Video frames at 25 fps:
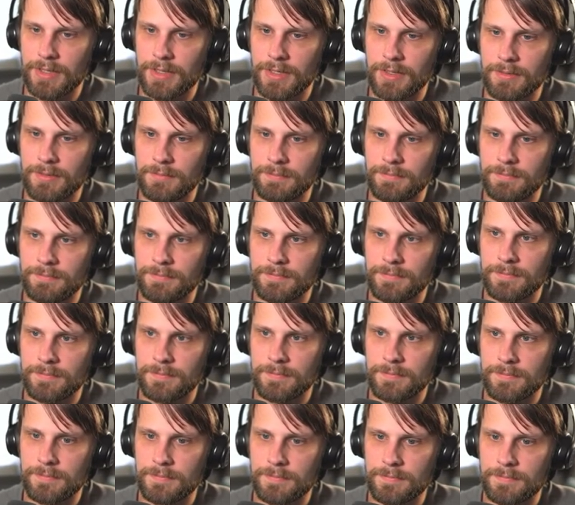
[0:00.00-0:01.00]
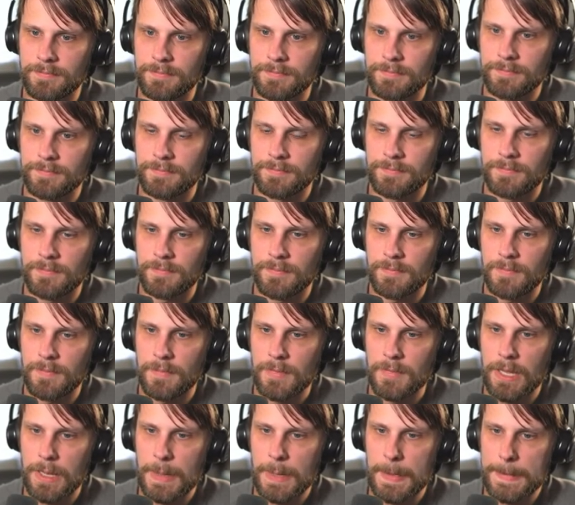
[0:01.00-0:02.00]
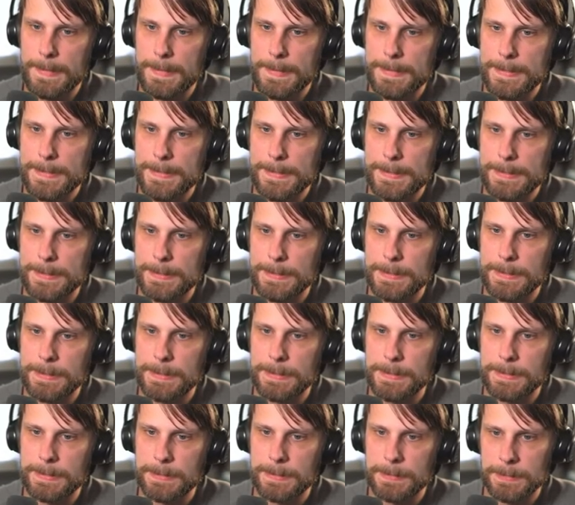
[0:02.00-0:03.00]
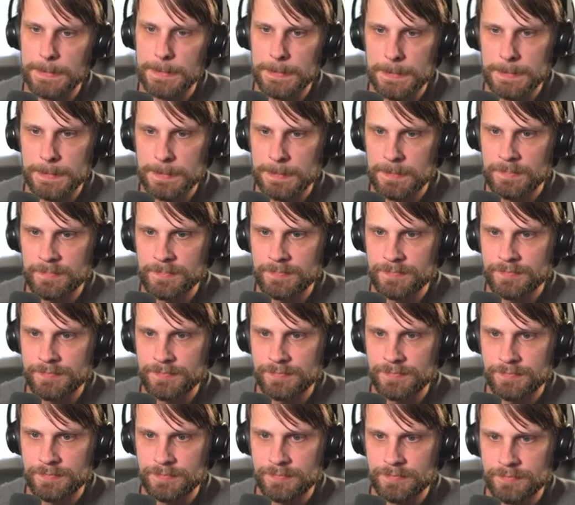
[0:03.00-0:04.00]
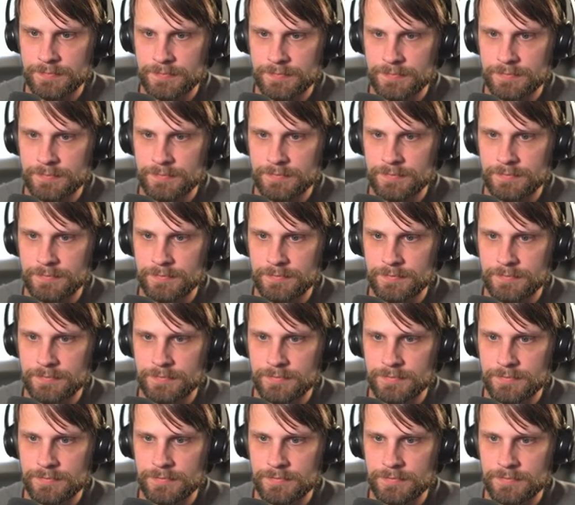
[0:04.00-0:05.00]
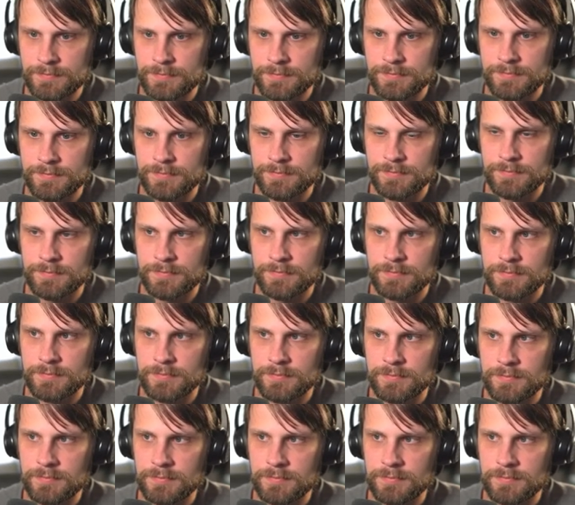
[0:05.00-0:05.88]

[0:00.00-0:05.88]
No one is speaking in this clip.